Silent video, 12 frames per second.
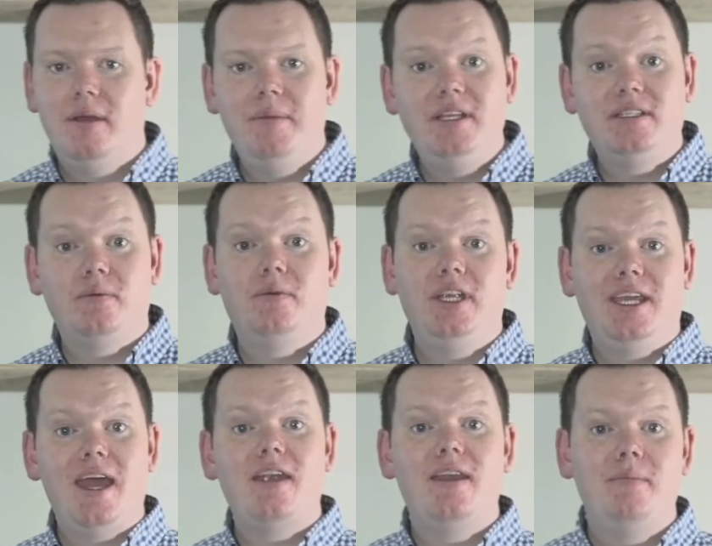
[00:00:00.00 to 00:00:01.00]
It means that when you
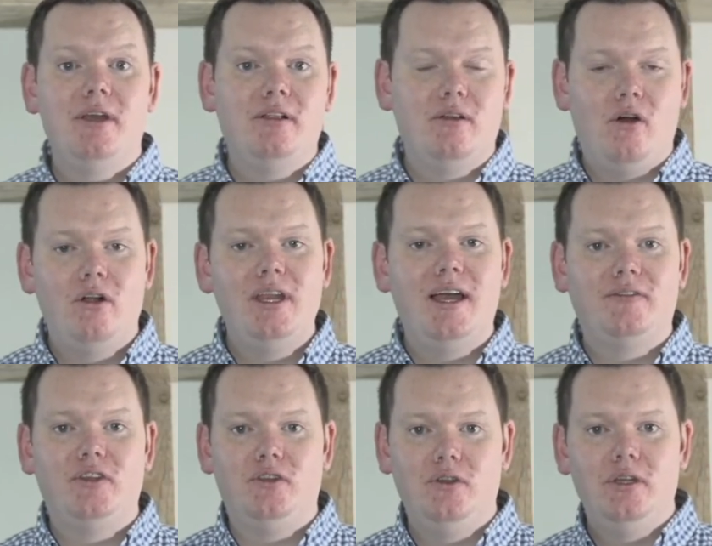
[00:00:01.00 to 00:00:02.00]
get an email, all you have
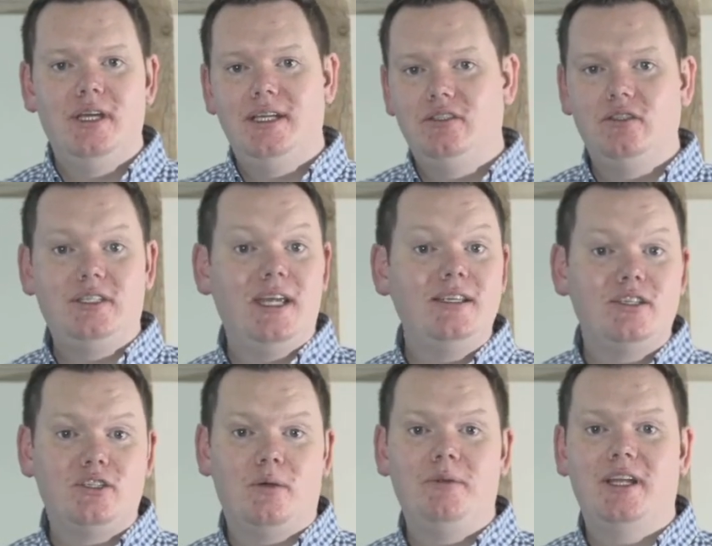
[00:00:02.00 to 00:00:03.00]
to do is just change the
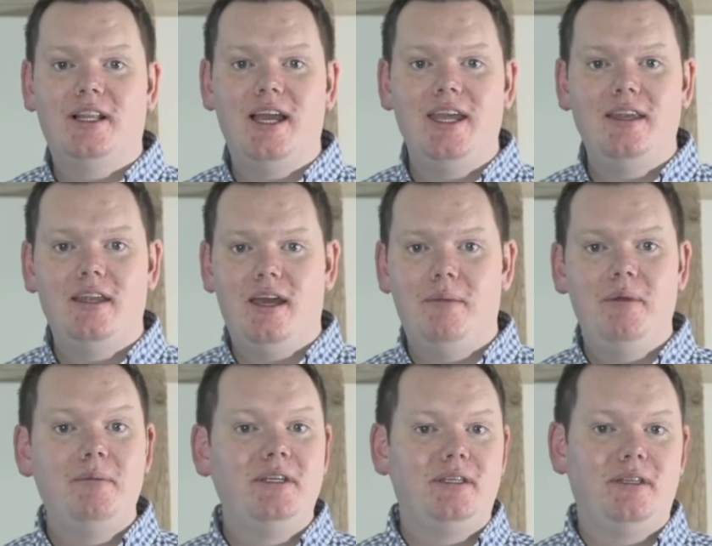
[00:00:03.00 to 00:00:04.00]
subject line and
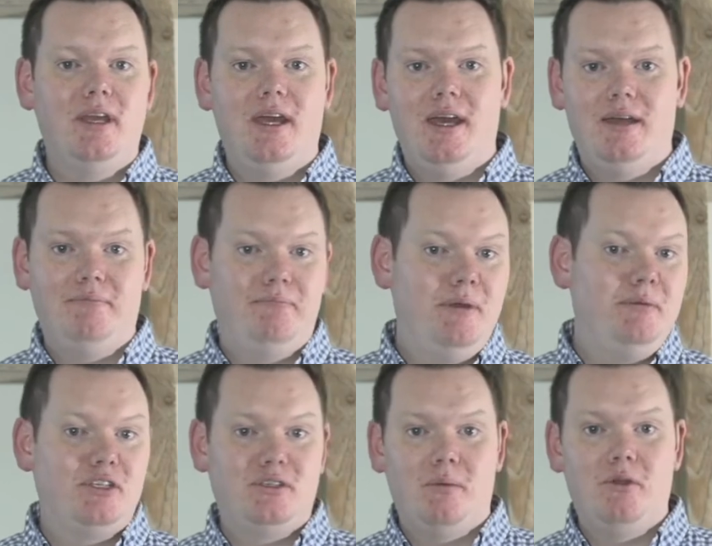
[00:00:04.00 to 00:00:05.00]
maybe
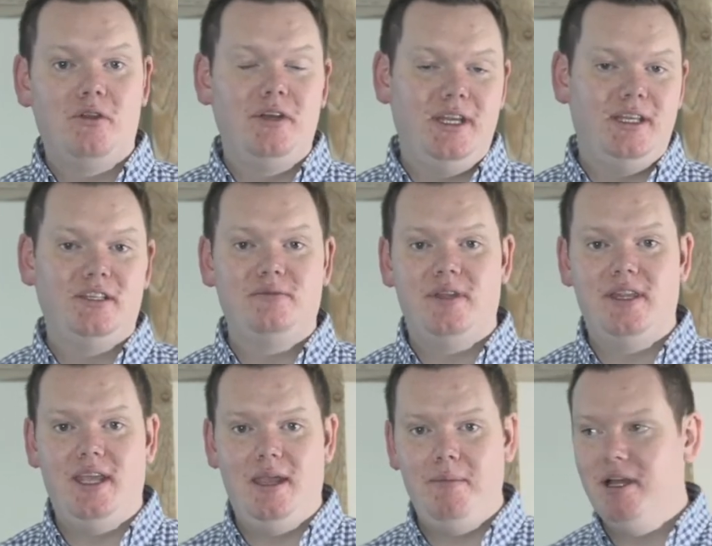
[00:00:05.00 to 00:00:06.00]
some other details within
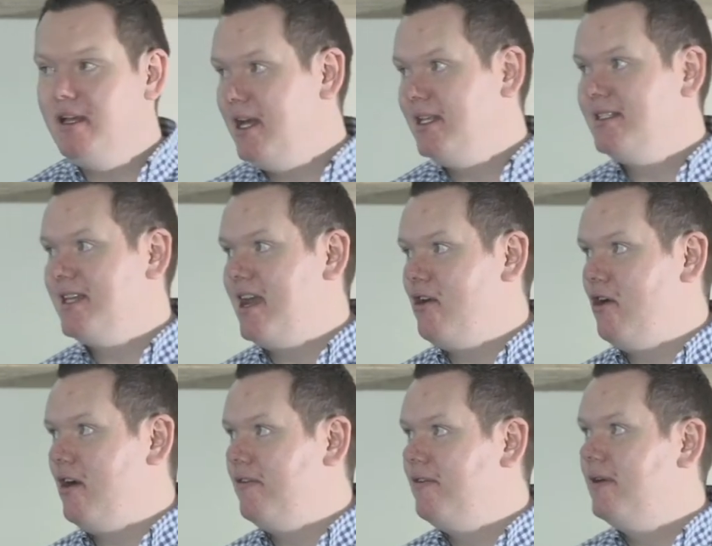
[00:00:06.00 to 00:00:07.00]
the email and send it
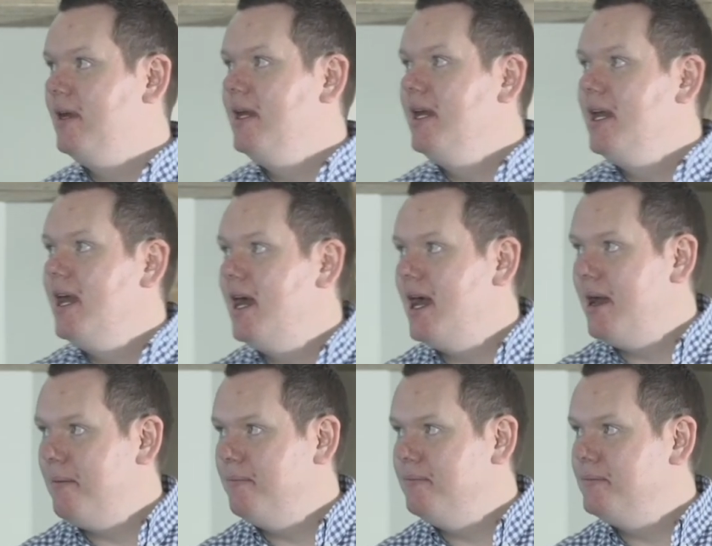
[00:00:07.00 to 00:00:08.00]
off.
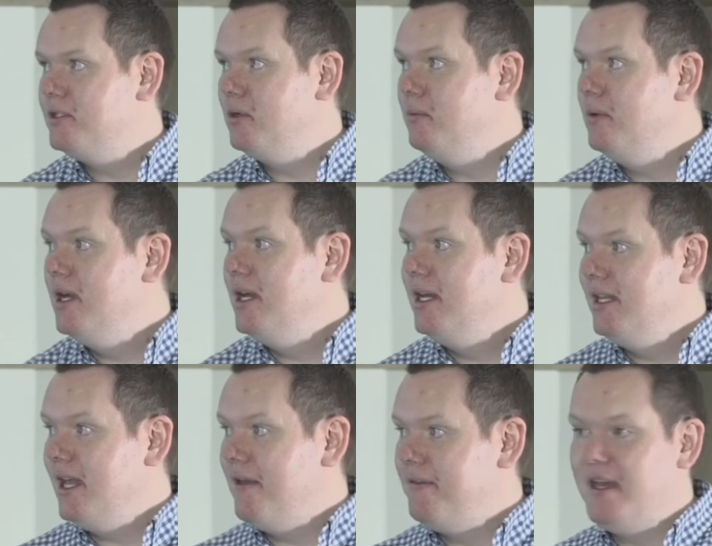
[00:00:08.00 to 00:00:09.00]
That's
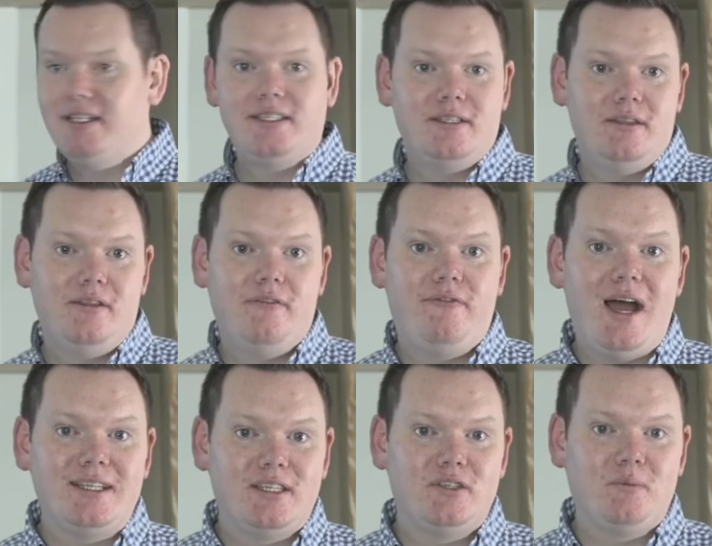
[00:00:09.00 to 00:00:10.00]
the
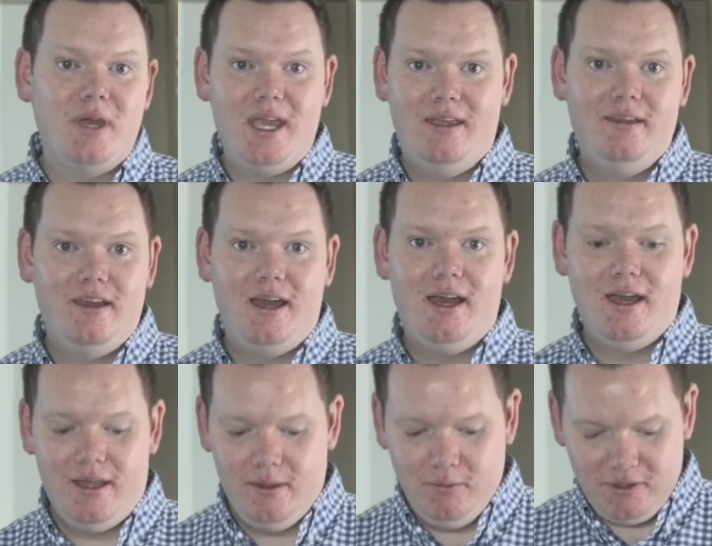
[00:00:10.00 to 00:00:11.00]
fastest way
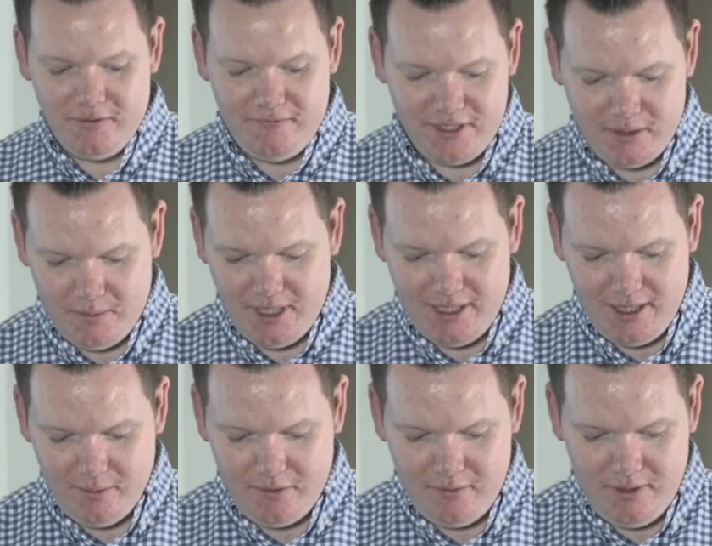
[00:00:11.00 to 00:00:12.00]
and the most efficient way to deal
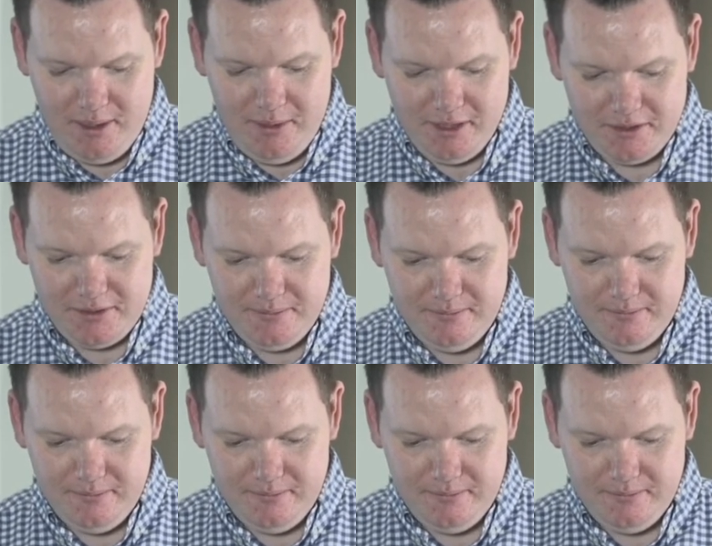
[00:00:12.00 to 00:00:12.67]
with your emails.